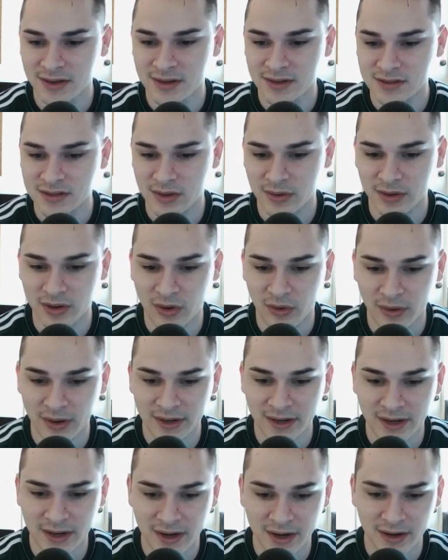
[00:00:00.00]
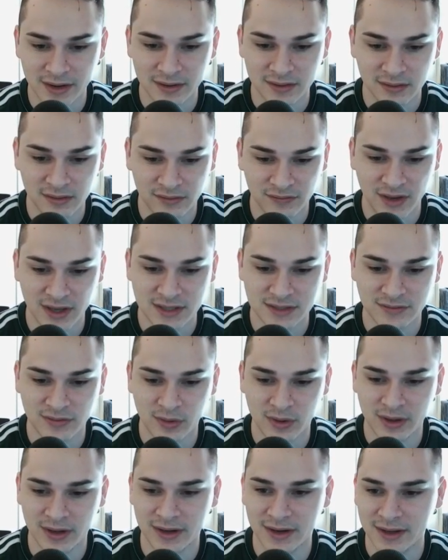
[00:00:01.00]
So we're going here, fast
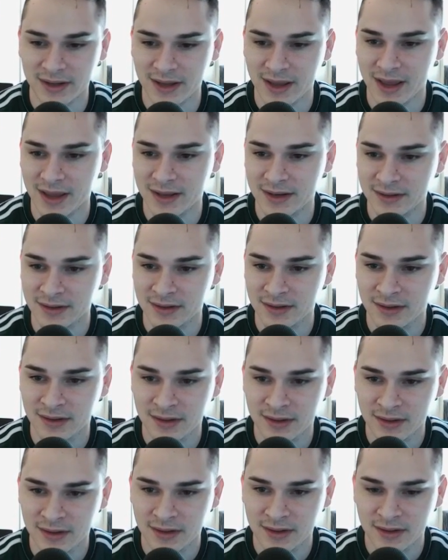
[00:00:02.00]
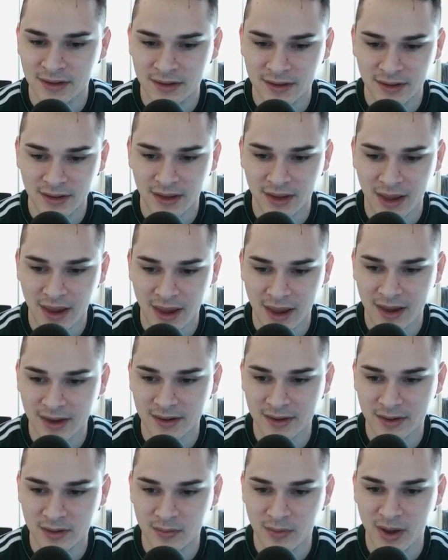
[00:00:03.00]
forward it again, and
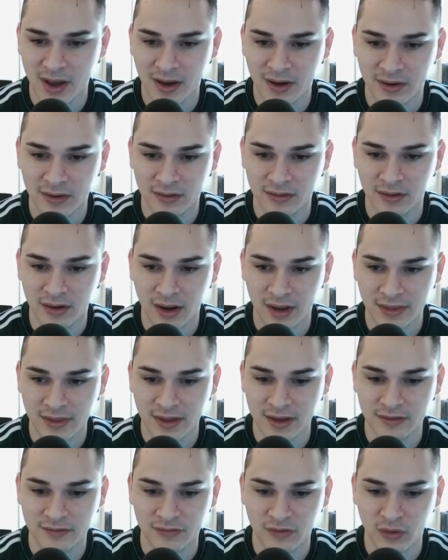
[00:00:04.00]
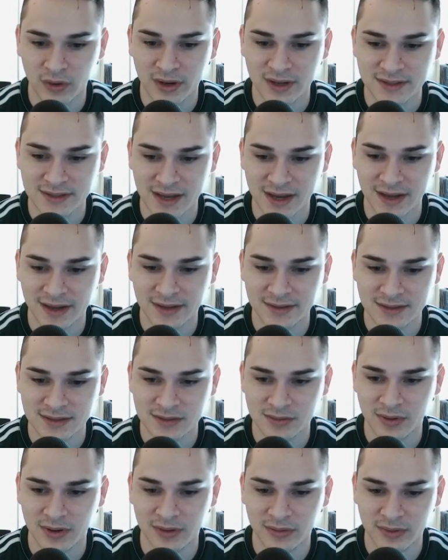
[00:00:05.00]
at about, I think 40 seconds is
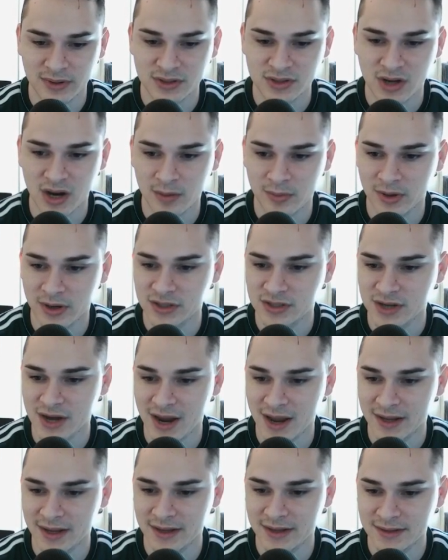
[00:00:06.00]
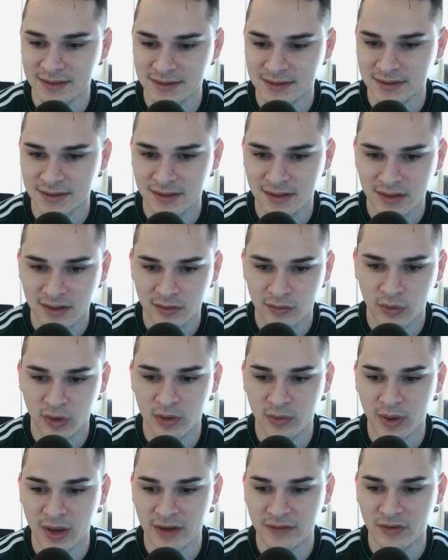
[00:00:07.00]
when we drop our dragons. We
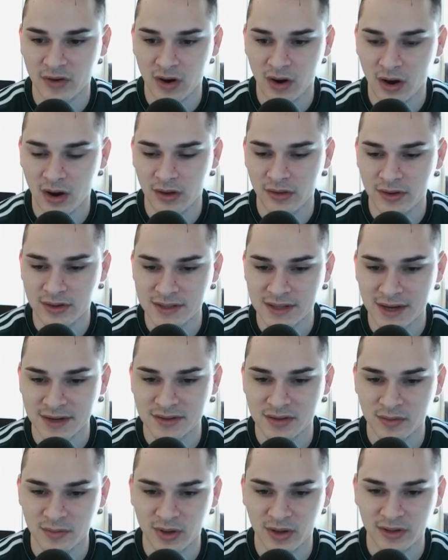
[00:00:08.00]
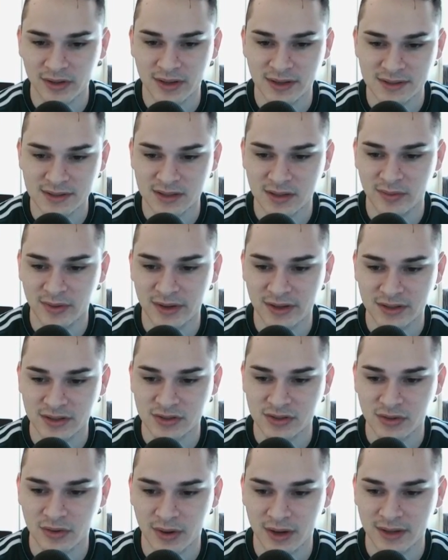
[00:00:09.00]
wait for all those extra buildings to be
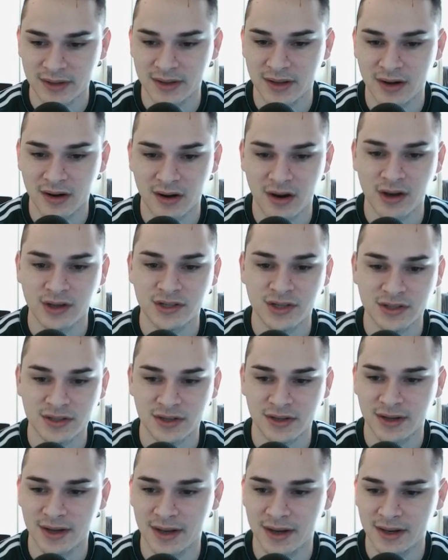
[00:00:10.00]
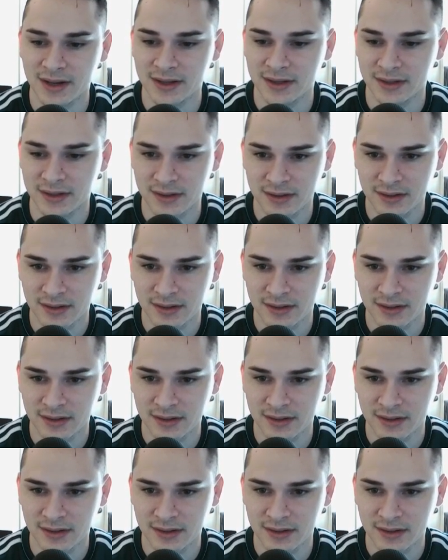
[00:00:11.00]
destroyed that our archers are getting.